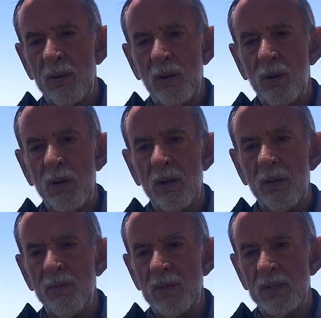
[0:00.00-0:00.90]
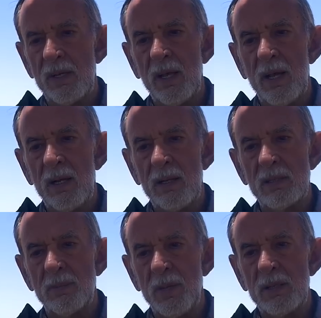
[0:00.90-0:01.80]
going visiting
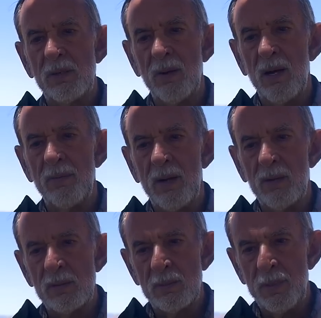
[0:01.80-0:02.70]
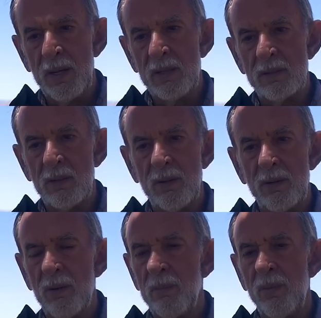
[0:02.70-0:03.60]
alien spacecraft out in space. There
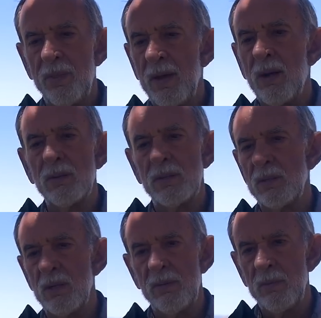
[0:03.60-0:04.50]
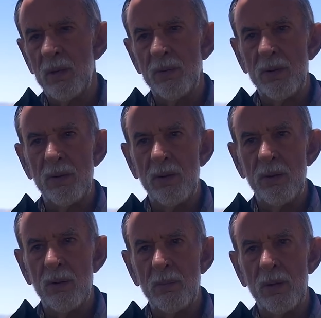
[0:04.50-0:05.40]
are thousands of them out there
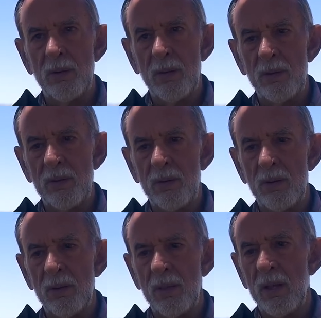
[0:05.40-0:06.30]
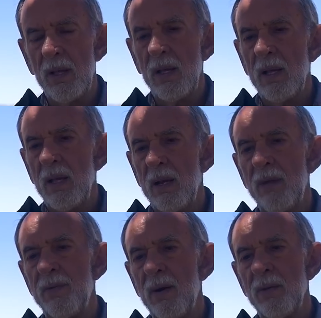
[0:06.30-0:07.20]
in orbit around the Earth, and
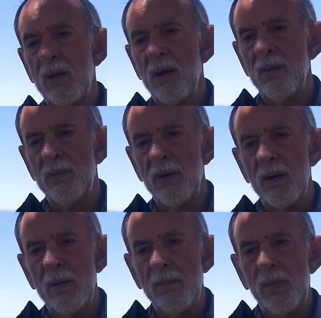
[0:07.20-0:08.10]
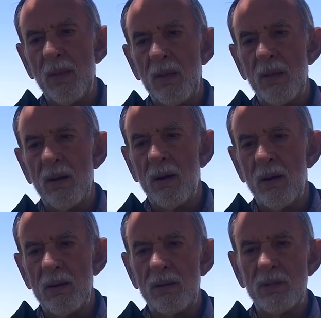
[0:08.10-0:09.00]
I found the government.
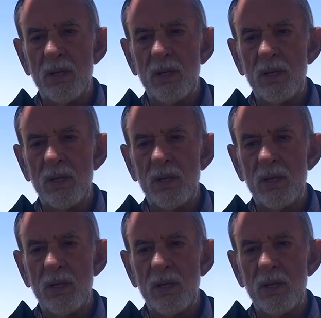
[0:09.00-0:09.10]
Joe